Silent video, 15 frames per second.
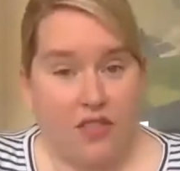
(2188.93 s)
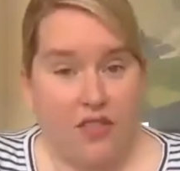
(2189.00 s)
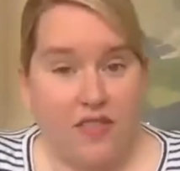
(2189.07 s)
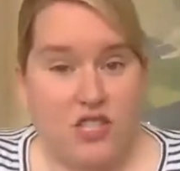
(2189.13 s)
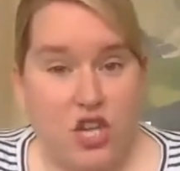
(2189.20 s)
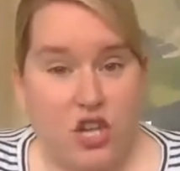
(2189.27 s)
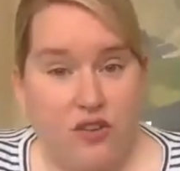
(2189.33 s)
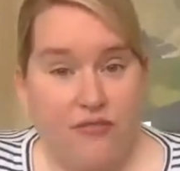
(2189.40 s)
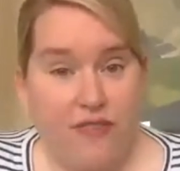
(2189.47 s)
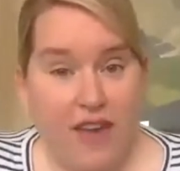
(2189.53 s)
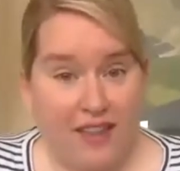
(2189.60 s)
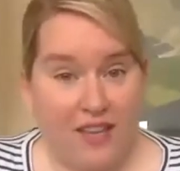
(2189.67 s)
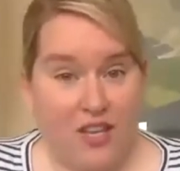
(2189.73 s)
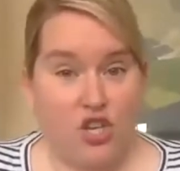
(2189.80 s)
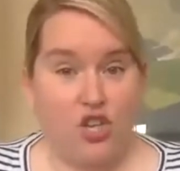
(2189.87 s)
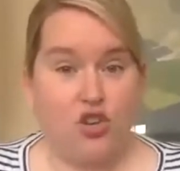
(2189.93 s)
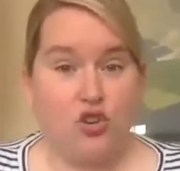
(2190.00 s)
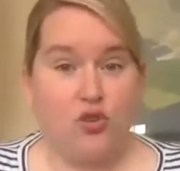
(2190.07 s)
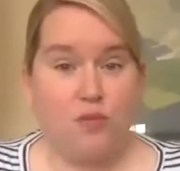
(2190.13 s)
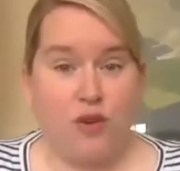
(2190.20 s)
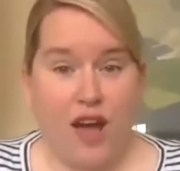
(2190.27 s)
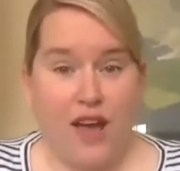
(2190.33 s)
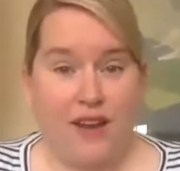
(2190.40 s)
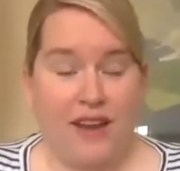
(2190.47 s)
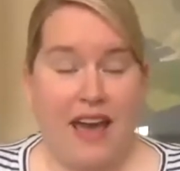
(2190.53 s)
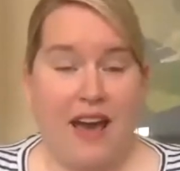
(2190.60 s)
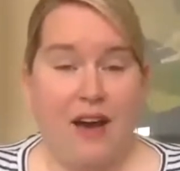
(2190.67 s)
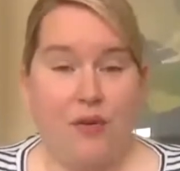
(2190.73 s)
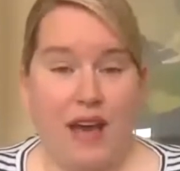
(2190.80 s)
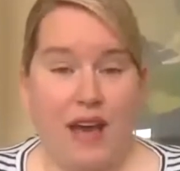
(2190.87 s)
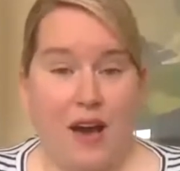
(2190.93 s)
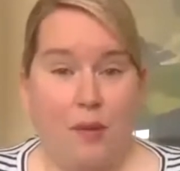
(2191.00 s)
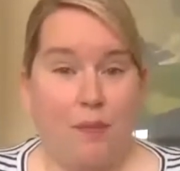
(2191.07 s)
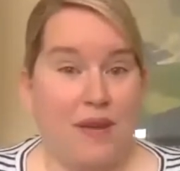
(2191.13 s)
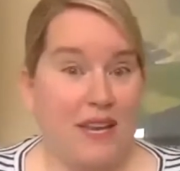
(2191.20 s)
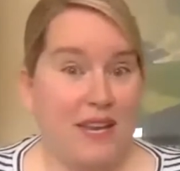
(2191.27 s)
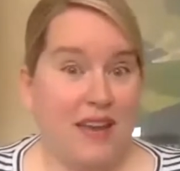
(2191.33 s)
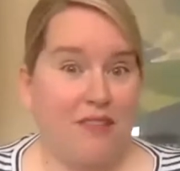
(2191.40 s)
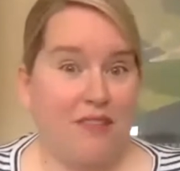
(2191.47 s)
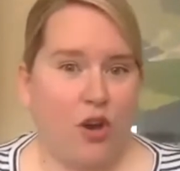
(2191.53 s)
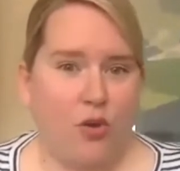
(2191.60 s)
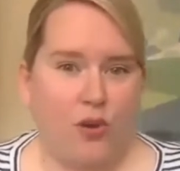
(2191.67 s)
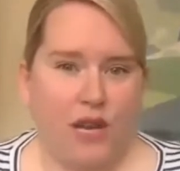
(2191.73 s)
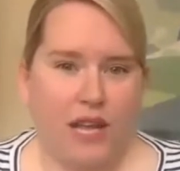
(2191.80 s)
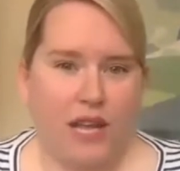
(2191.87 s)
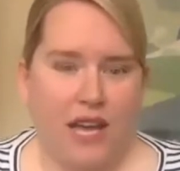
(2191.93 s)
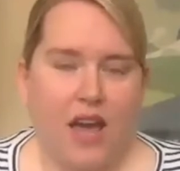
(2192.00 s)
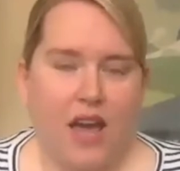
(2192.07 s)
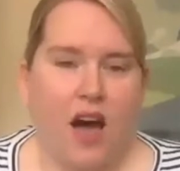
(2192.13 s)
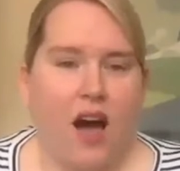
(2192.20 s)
a fairly new brand out now, PDF only,